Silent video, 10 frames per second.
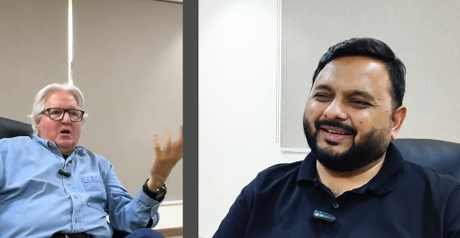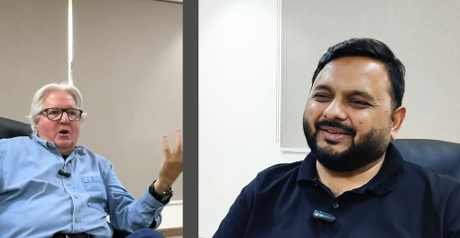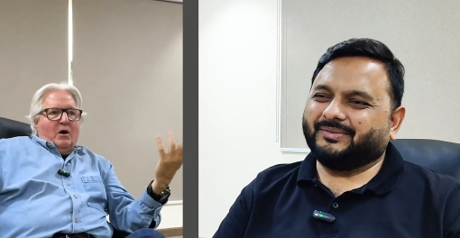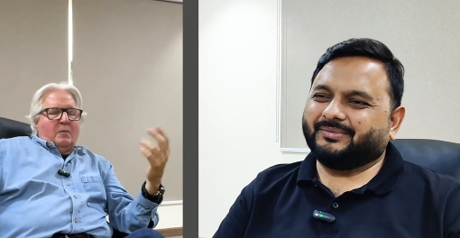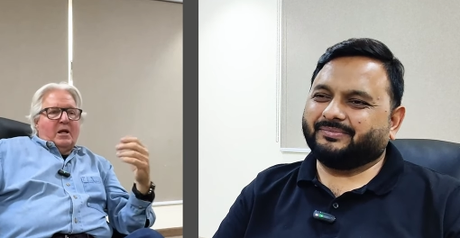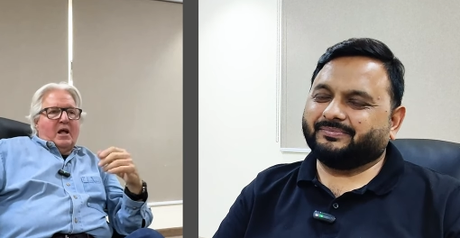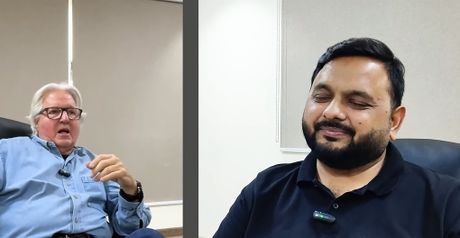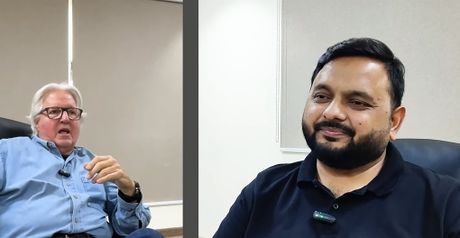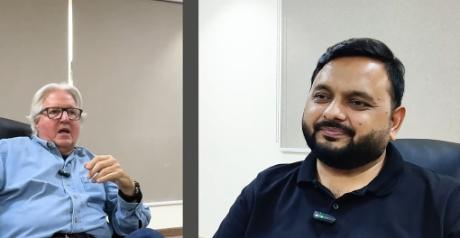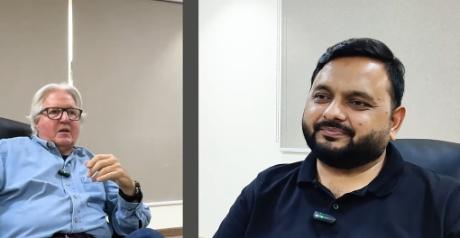Speaker 1: yeah. you know, I mean,
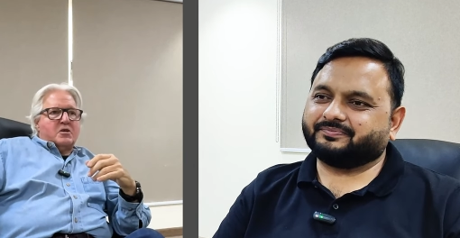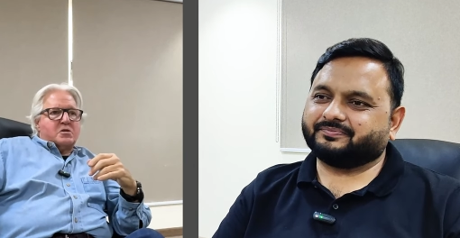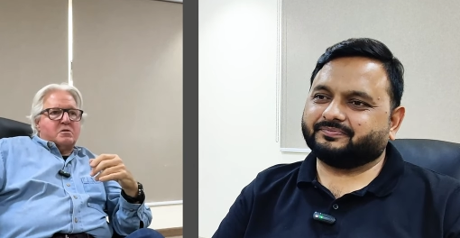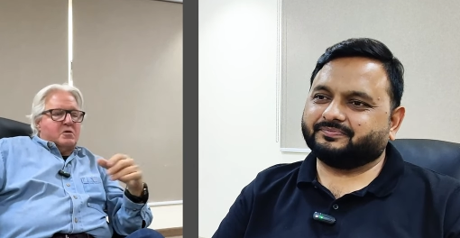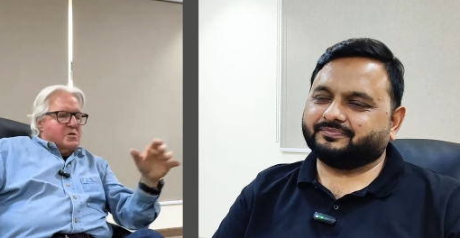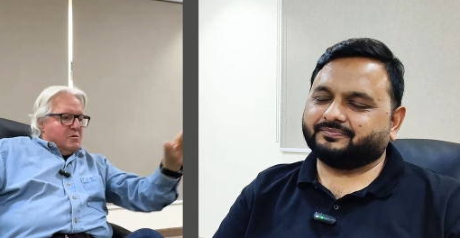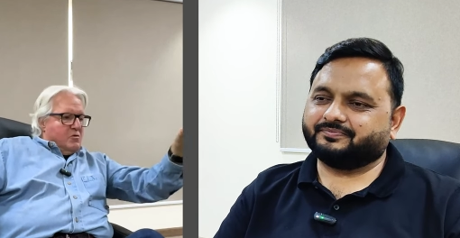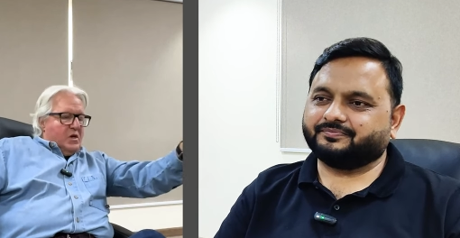again, just, just